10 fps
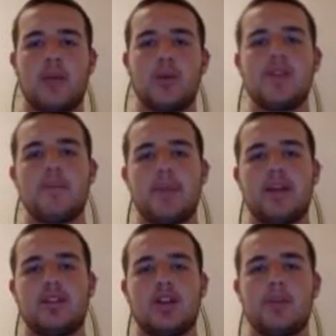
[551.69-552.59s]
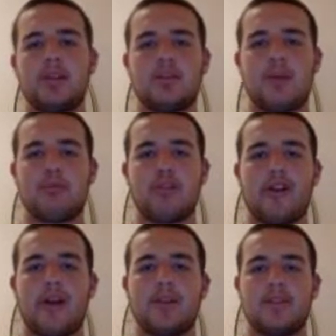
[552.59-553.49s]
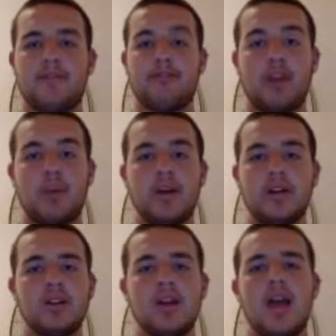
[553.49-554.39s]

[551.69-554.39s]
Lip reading: one of the biggest topics on my program, it's free will.